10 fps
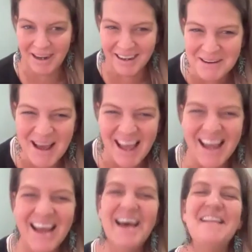
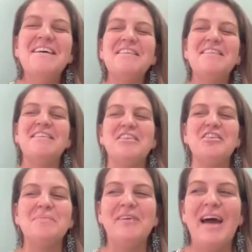
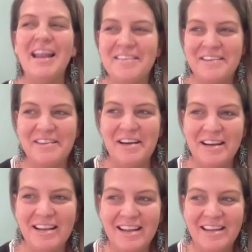Decision paralysis,
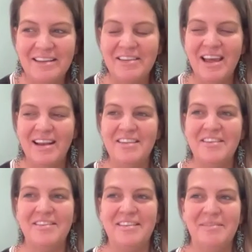and
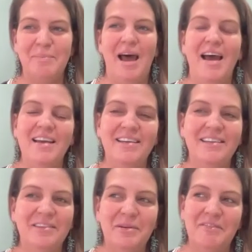I
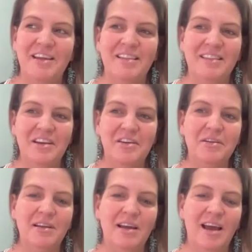sort of think that
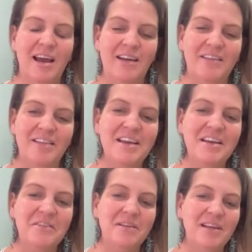you're
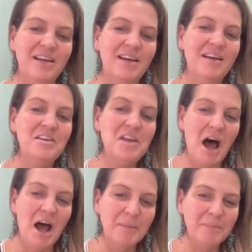
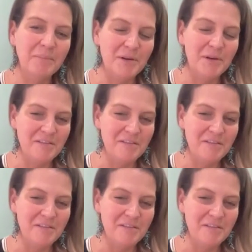not going